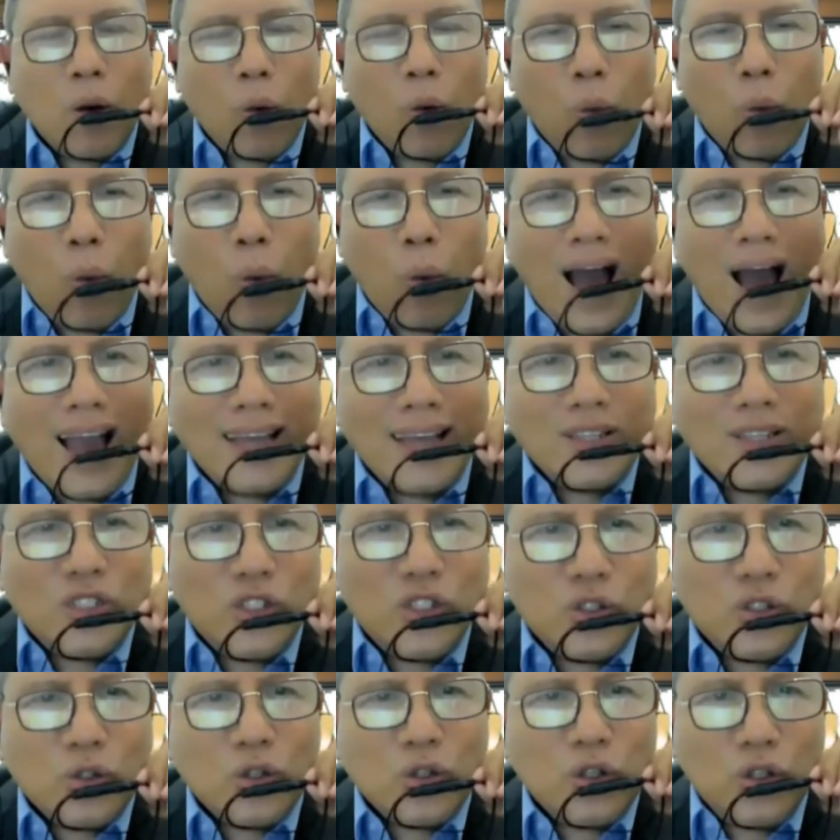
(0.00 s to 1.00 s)
Why
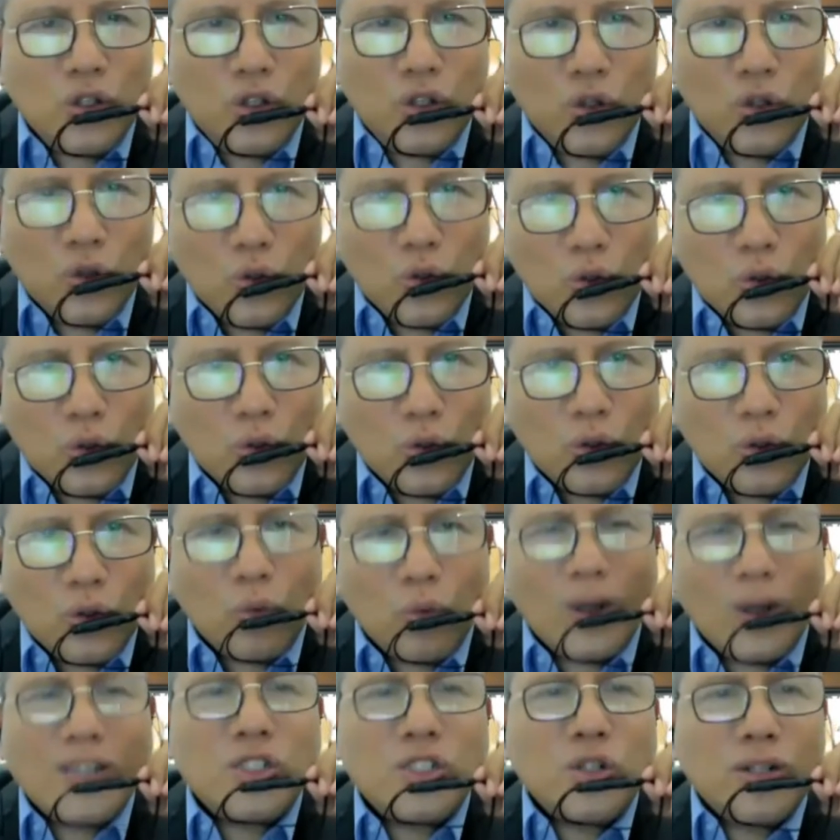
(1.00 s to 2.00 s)
should
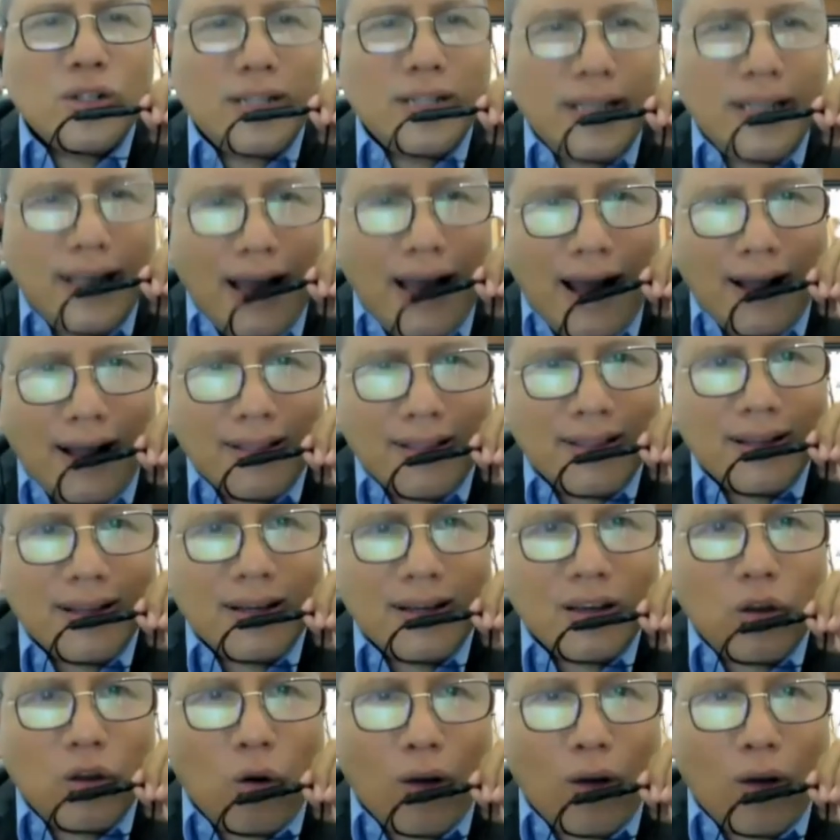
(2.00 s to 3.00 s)
the
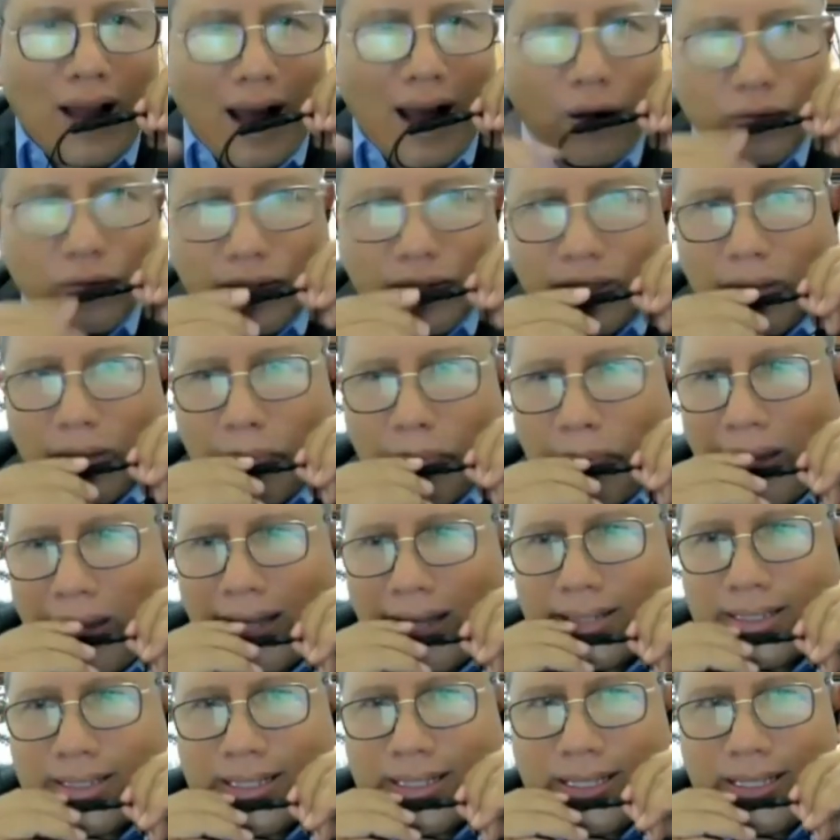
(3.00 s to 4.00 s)
other, your
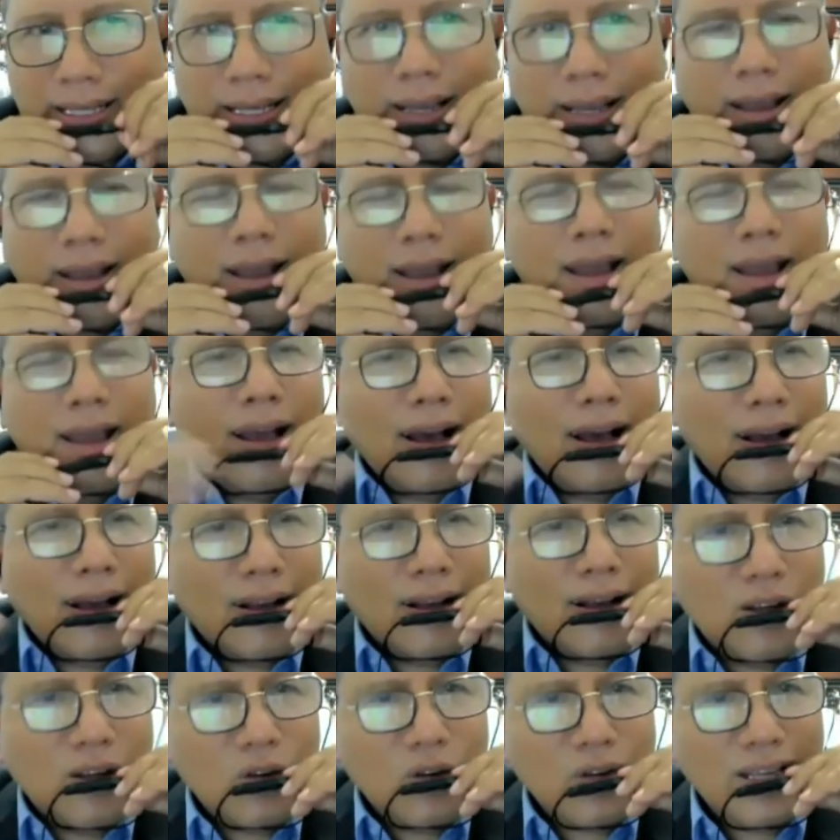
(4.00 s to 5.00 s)
counterparty,
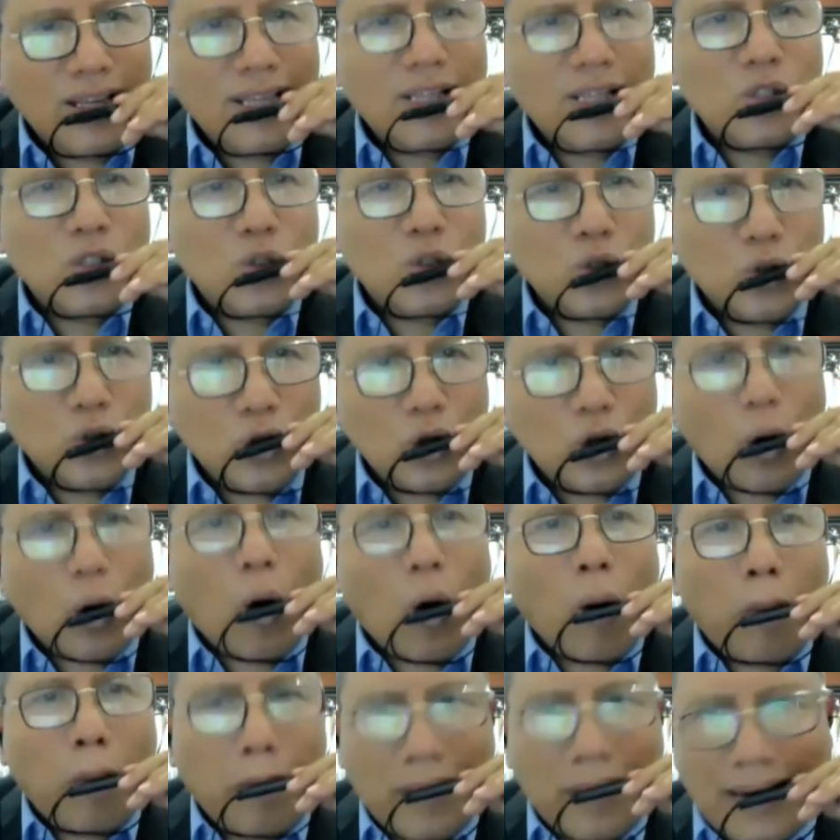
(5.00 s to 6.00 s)
agree to
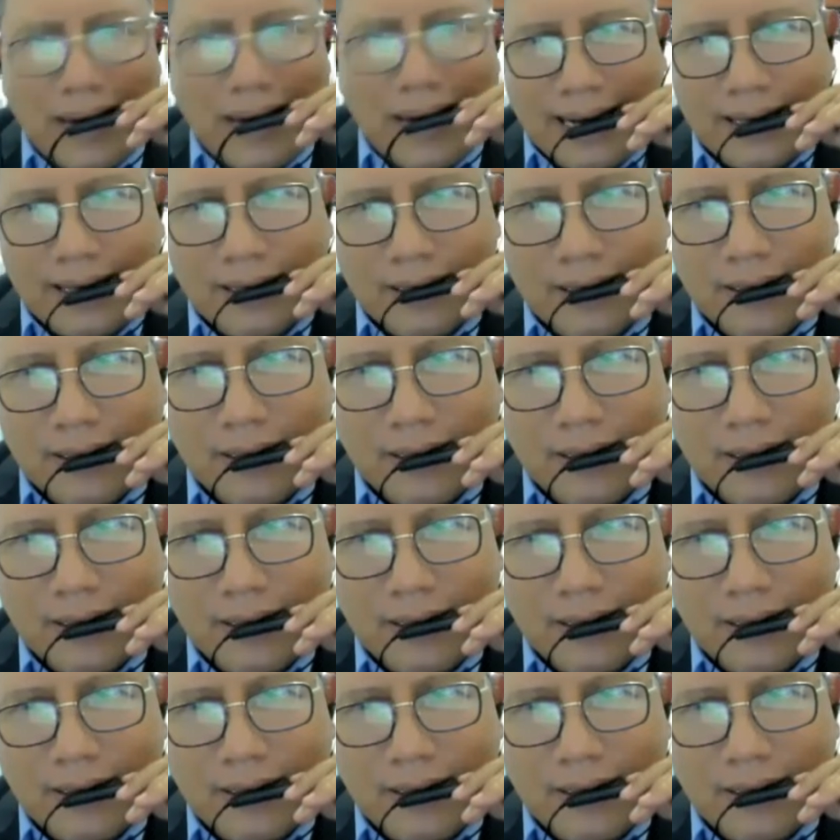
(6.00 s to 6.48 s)
your plan?